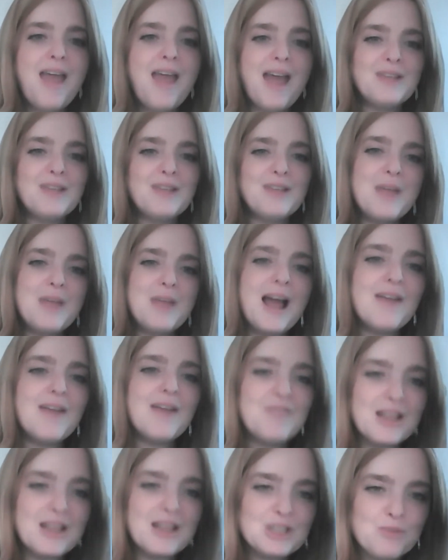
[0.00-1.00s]
And we
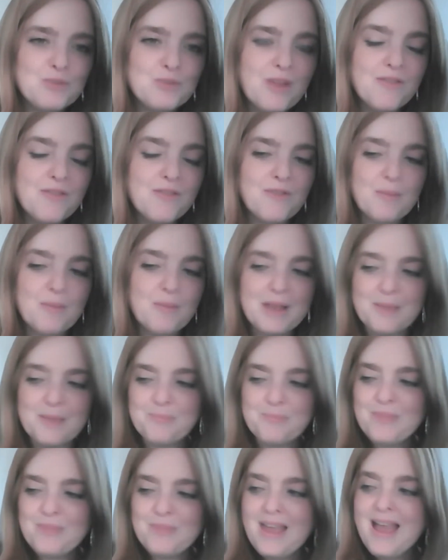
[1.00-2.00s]
have that strength from
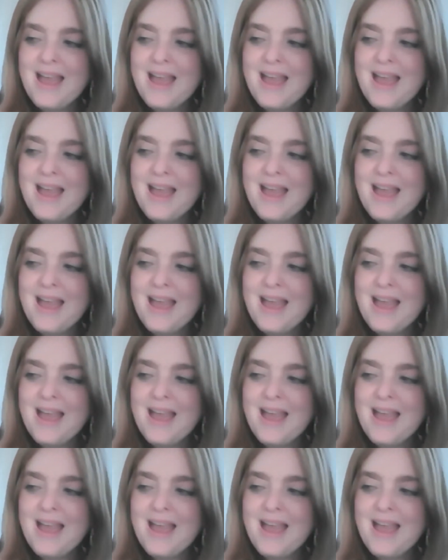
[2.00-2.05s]
Him.